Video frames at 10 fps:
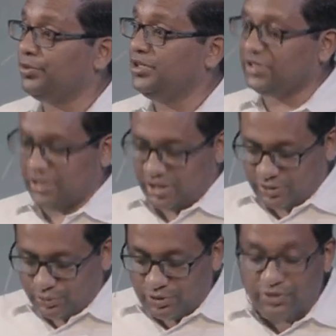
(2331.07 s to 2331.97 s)
It is
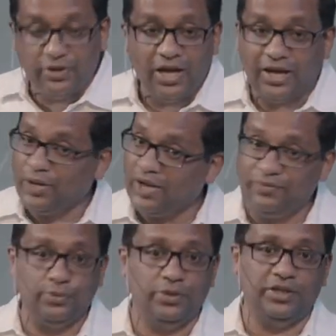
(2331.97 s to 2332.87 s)
not our words that
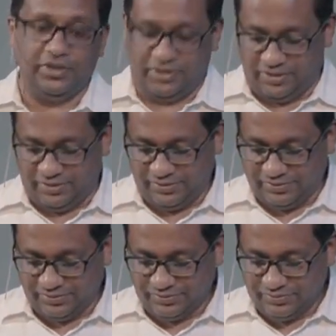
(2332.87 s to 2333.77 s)
bring life.
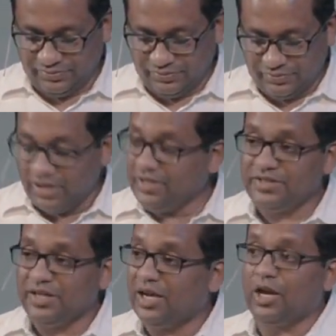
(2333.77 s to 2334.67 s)
I
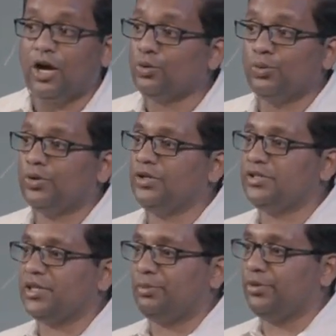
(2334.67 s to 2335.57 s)
can stand up here
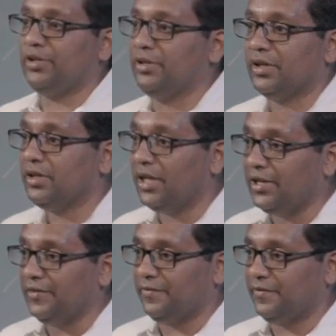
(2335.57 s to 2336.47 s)
and preach and
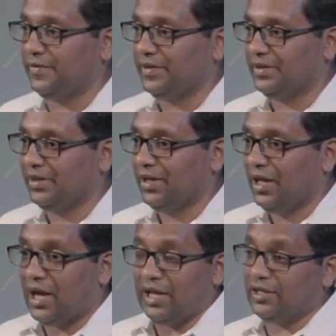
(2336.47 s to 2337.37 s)
preach, but my
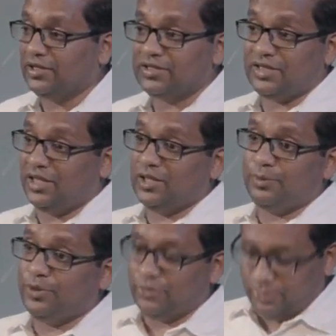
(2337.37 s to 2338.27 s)
words are only
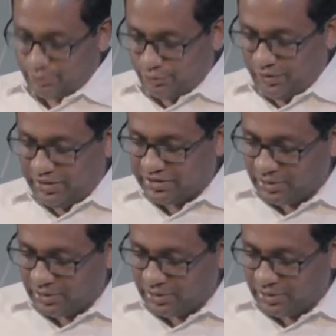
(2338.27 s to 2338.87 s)
human words.